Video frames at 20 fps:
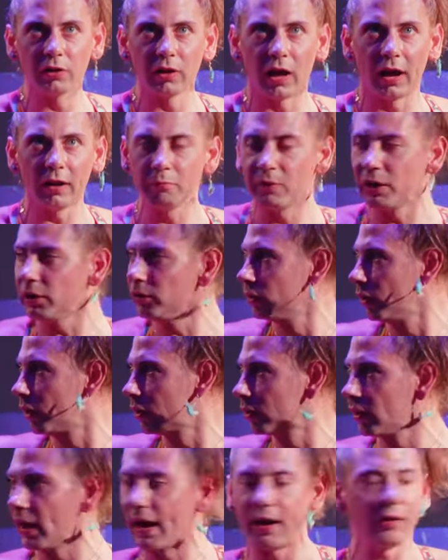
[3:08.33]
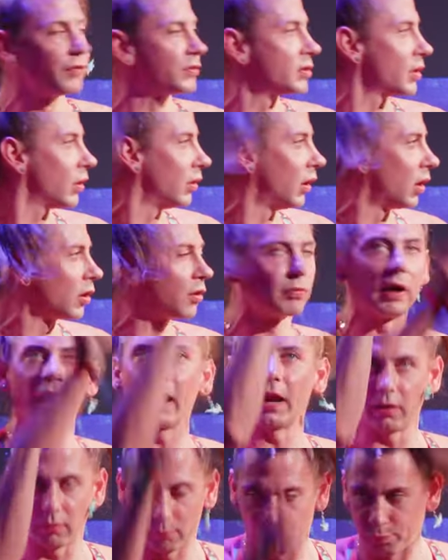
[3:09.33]
alignment, look left, look
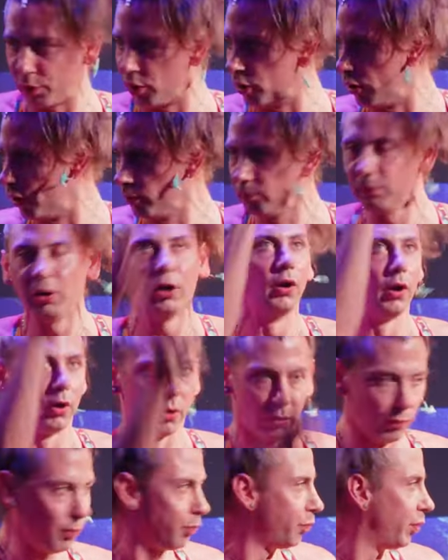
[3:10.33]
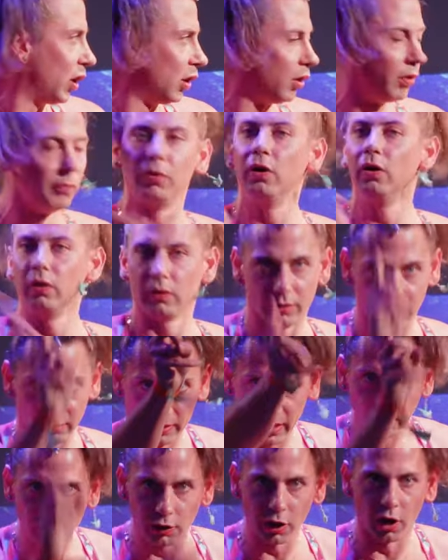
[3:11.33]
right. Boom, boom,
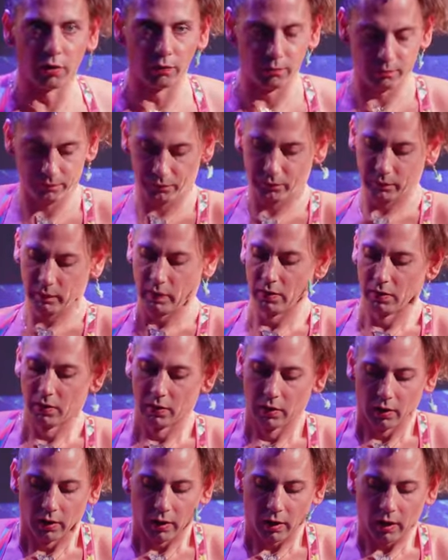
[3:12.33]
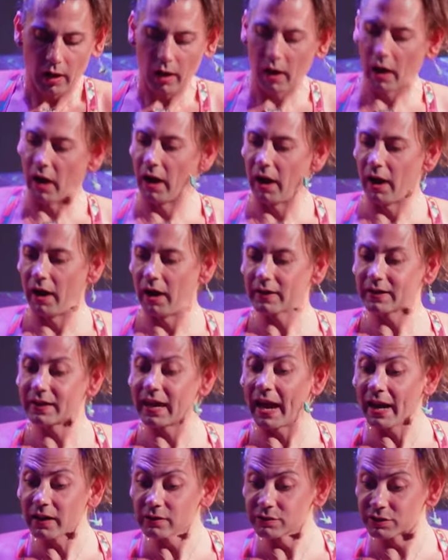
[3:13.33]
then go. Uh,
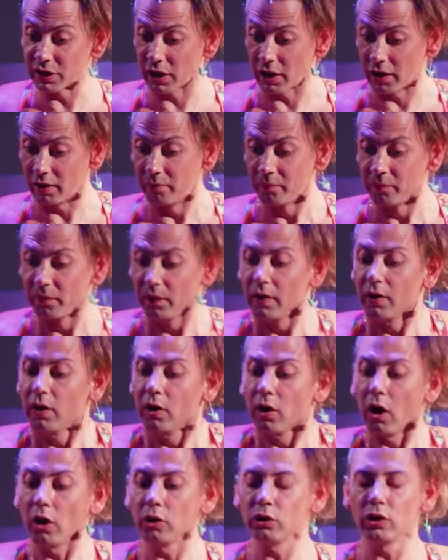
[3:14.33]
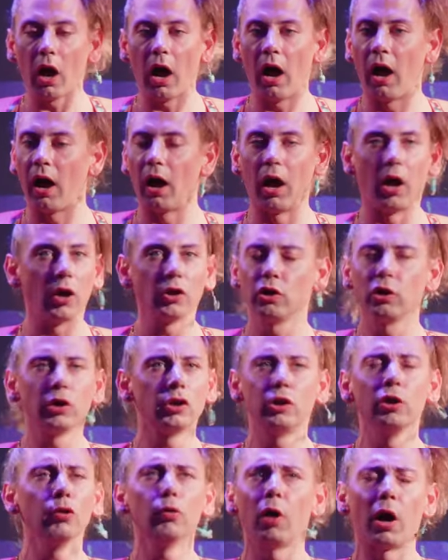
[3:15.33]
cancer, uh,
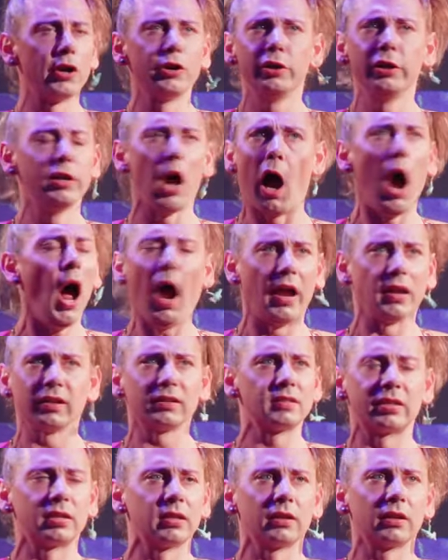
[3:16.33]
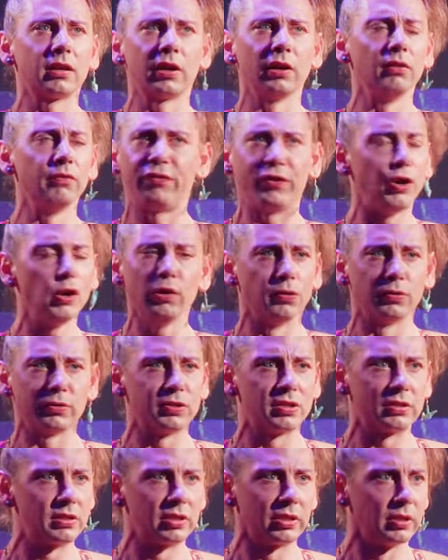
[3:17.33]
you are not
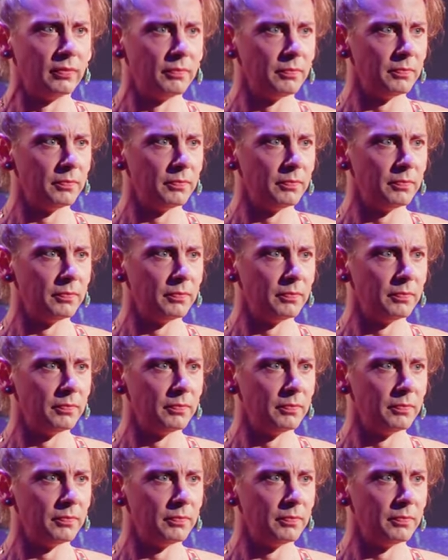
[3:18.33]
confused.